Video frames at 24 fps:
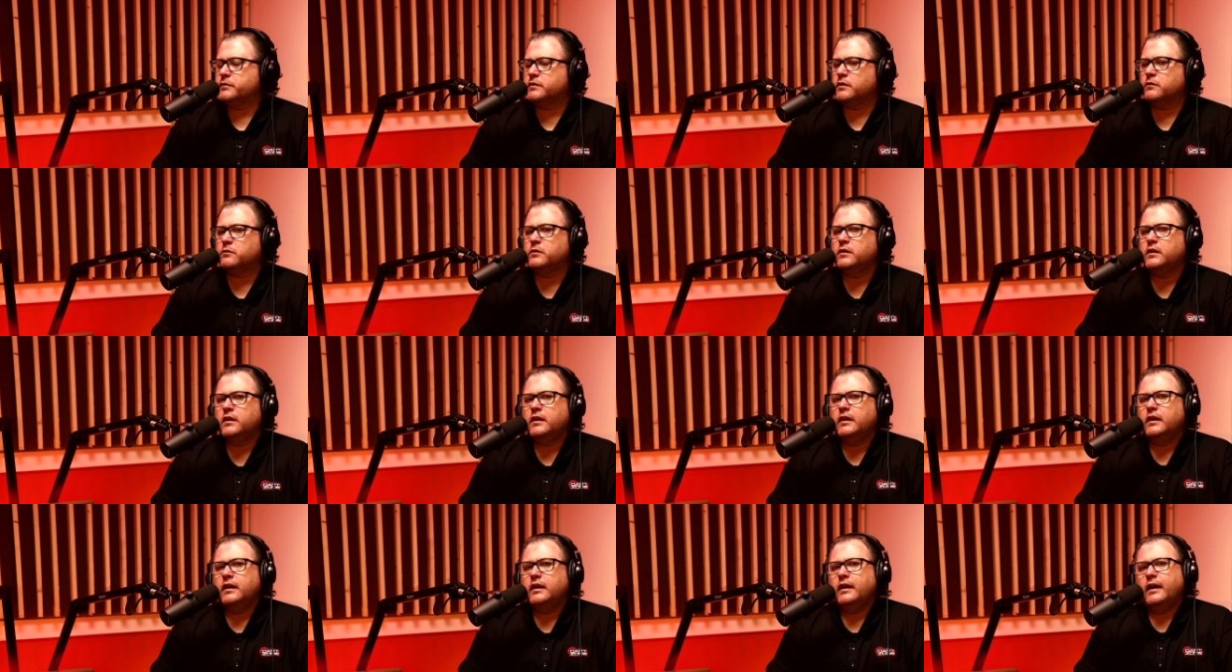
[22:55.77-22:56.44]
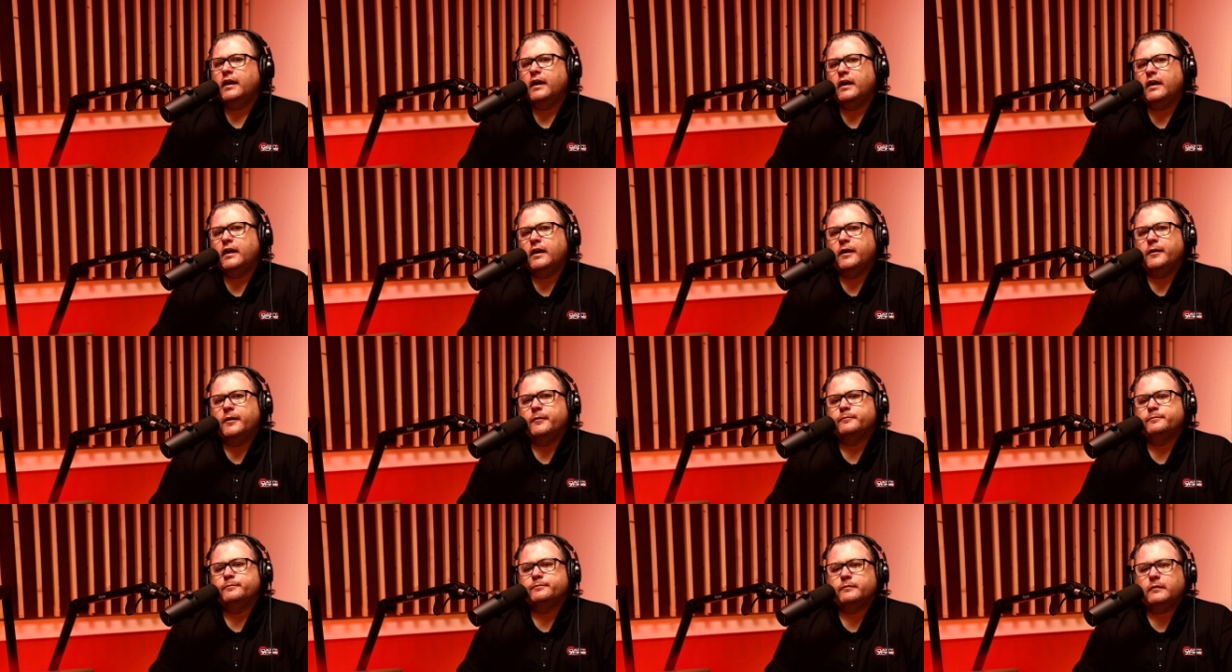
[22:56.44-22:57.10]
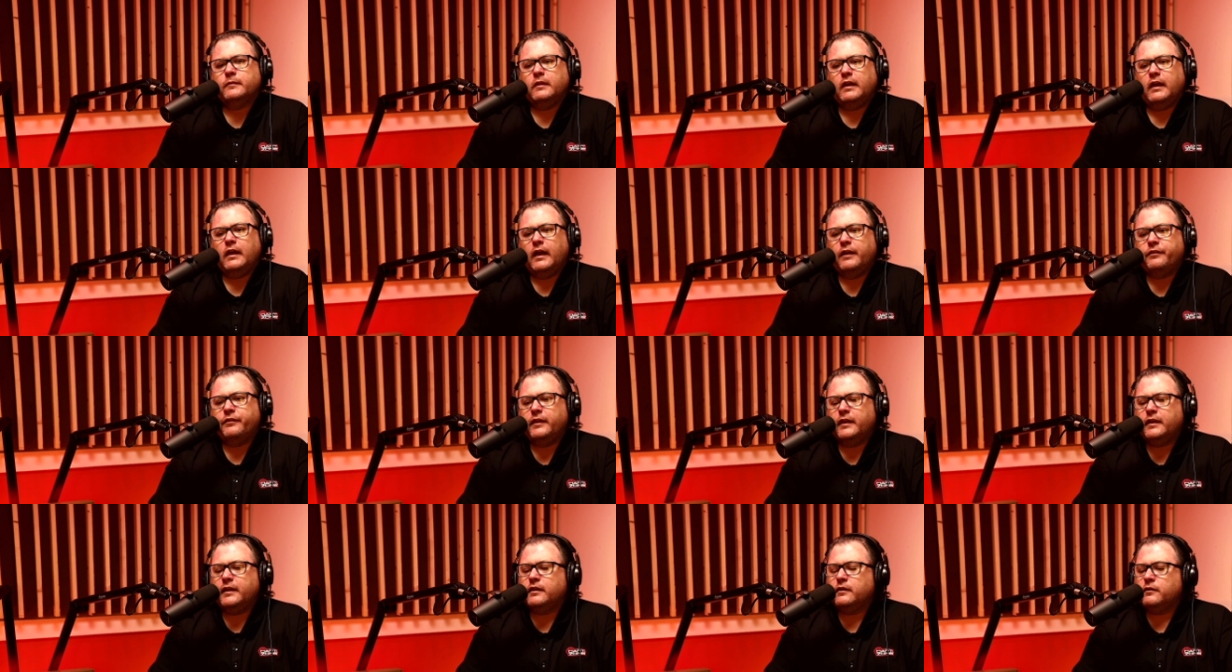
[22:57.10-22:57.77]
So I
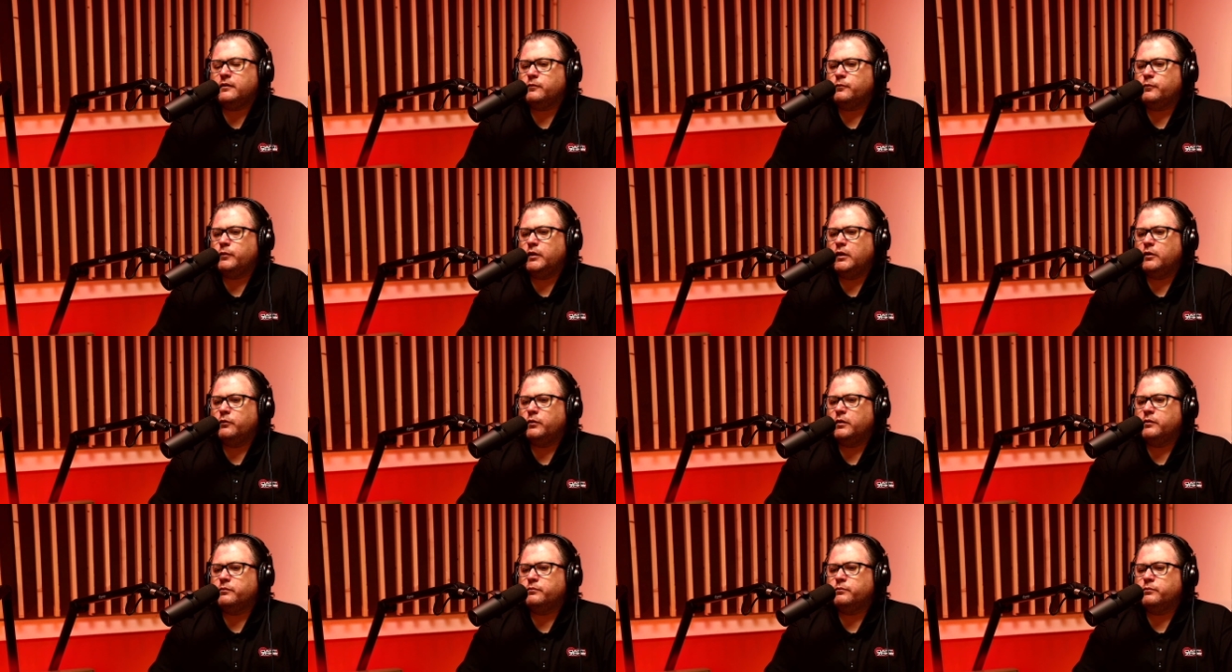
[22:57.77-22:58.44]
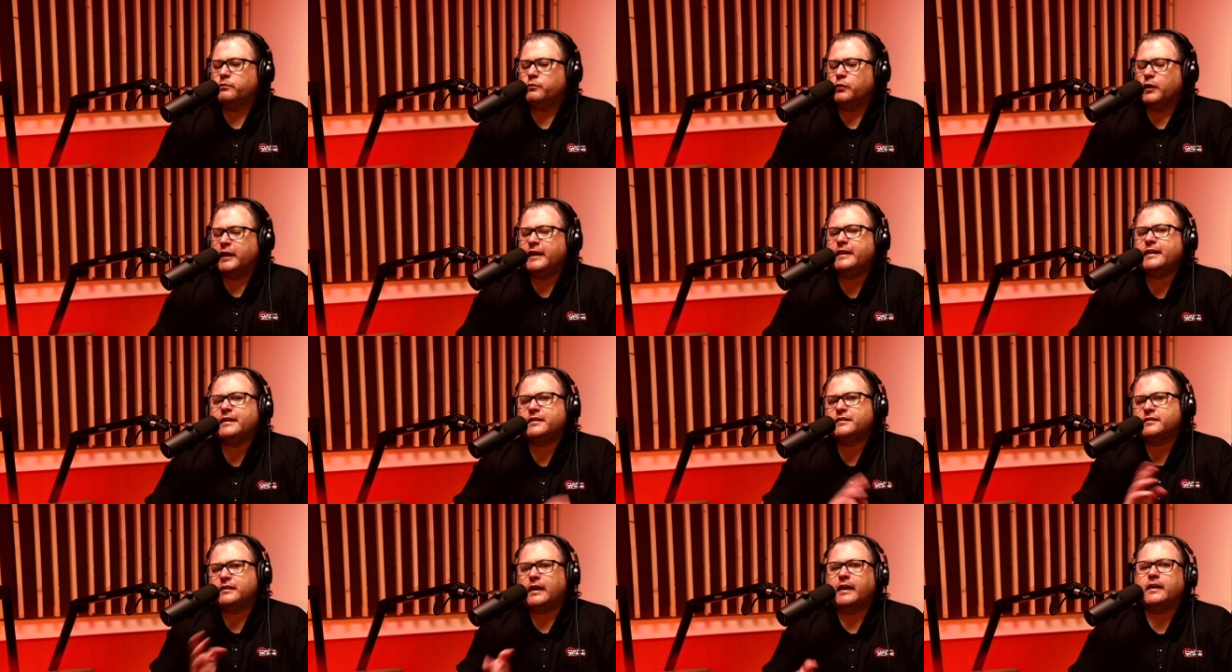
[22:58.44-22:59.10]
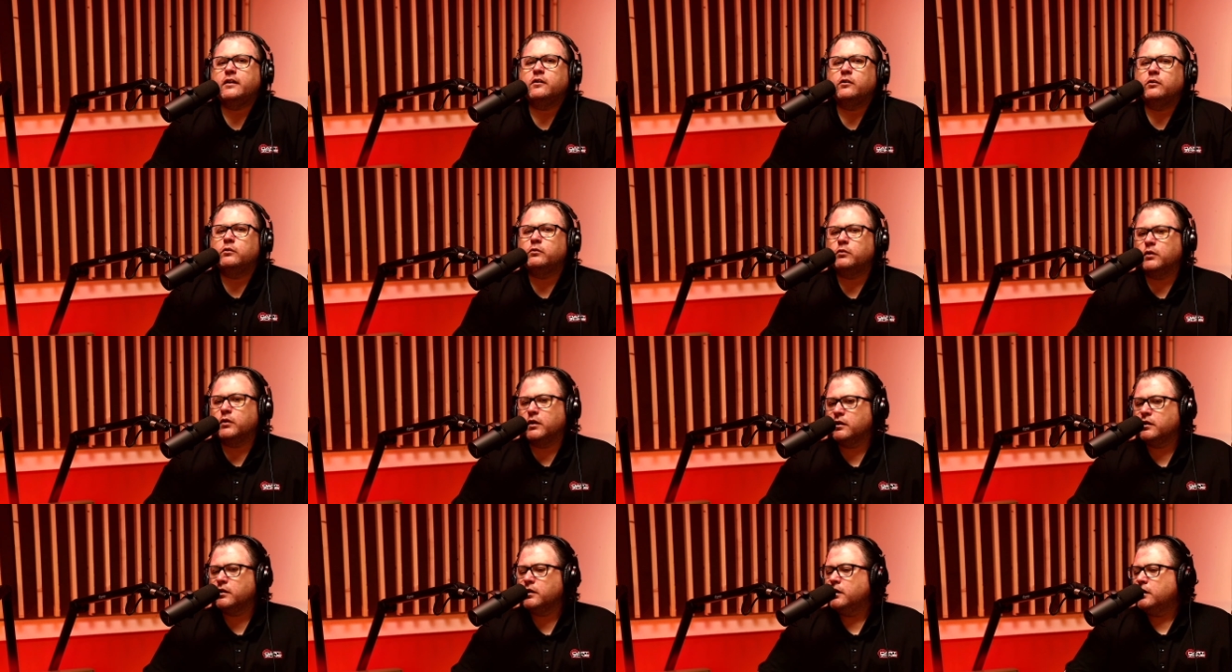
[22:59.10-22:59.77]
think we're in this cycle
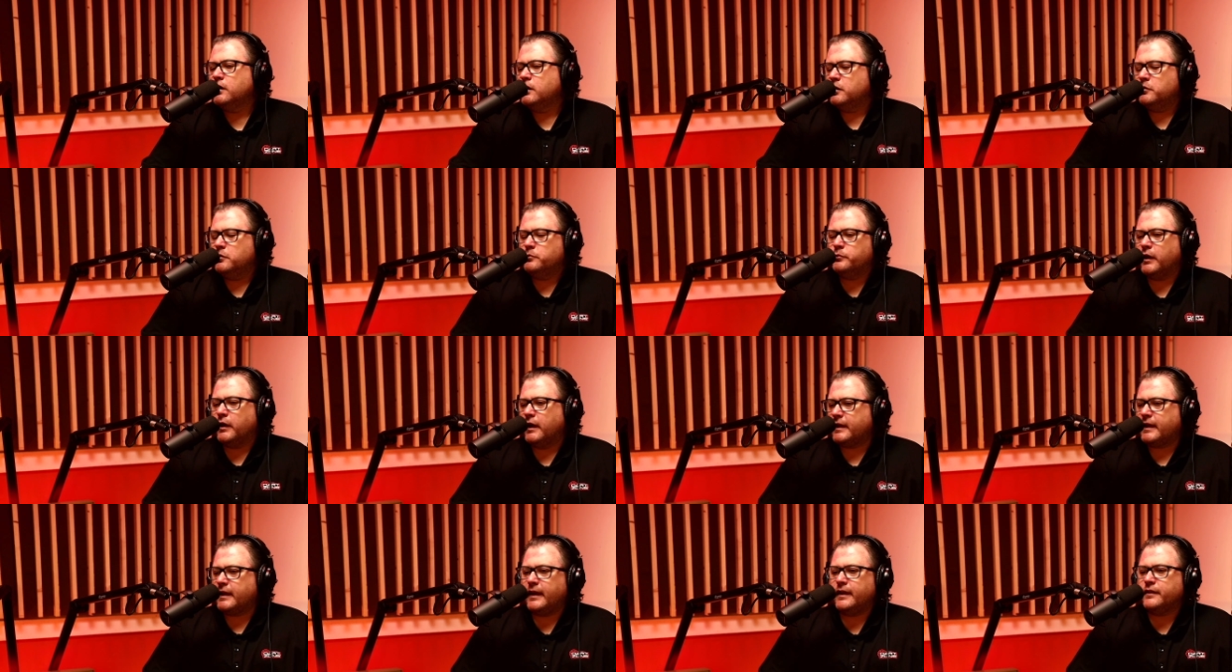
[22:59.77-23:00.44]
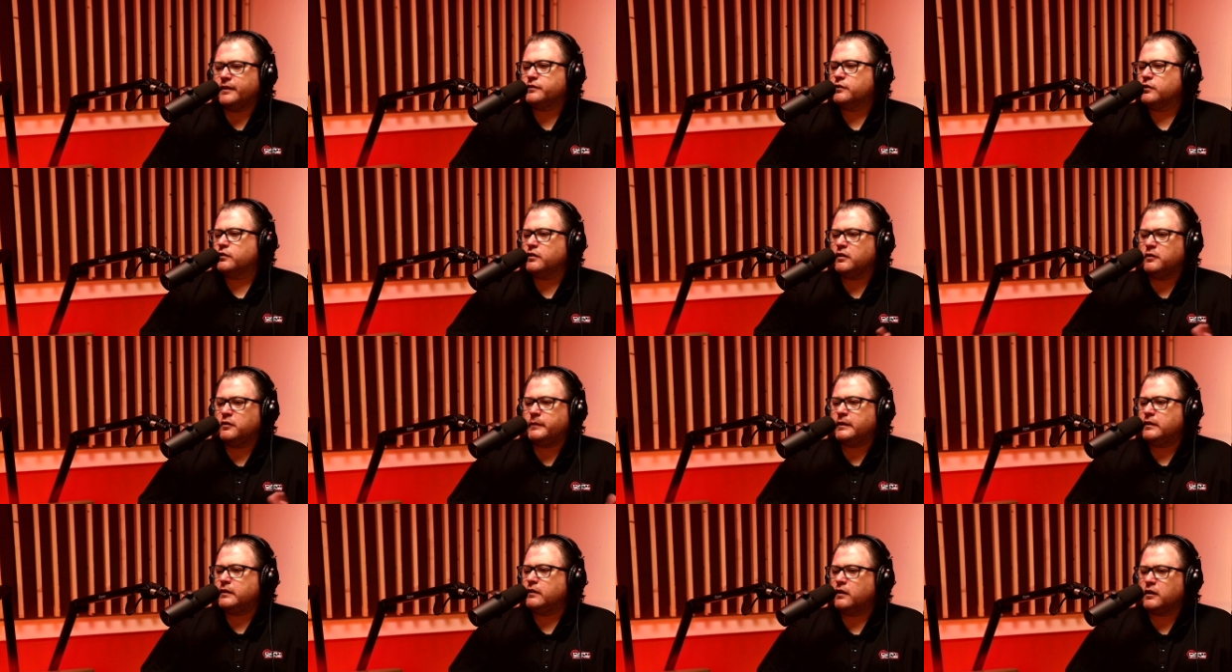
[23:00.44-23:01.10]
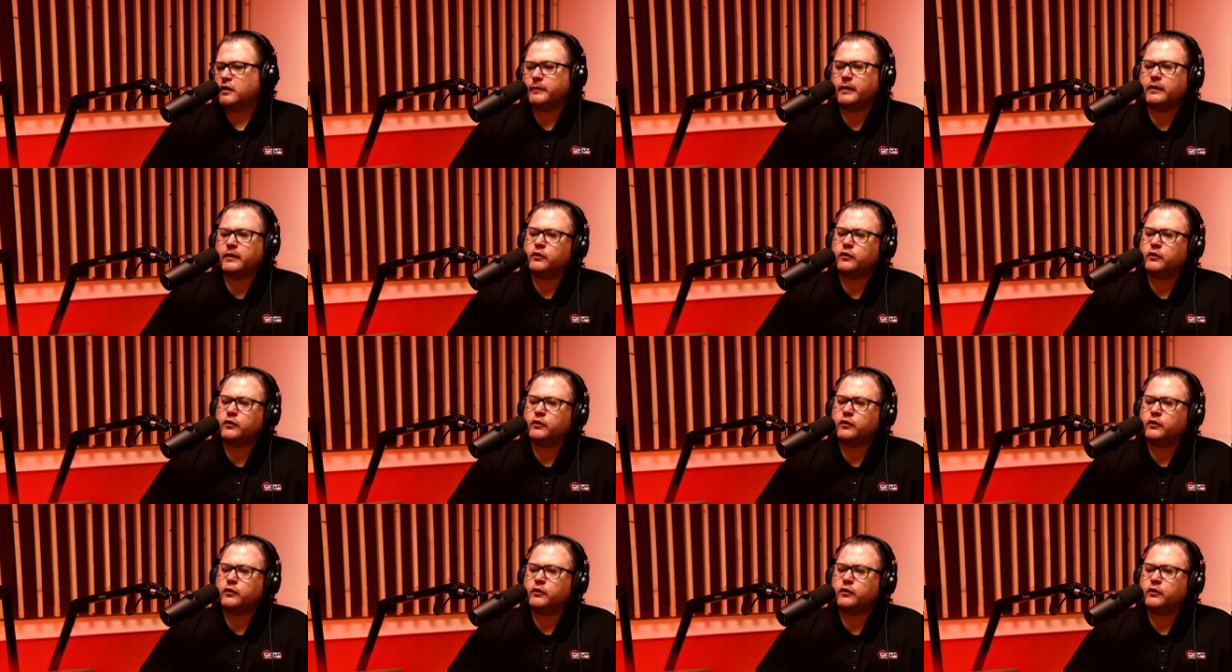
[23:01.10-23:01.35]
where podcasts are going to be talking about